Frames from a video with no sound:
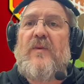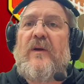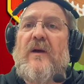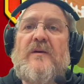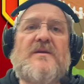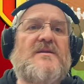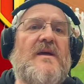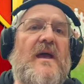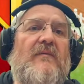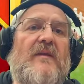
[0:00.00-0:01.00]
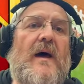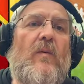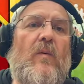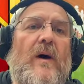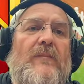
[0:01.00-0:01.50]
we're going to save that
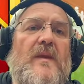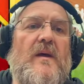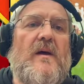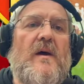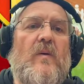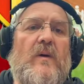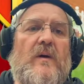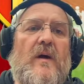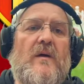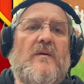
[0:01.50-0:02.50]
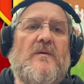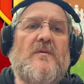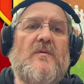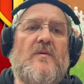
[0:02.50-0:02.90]
one. And we're going to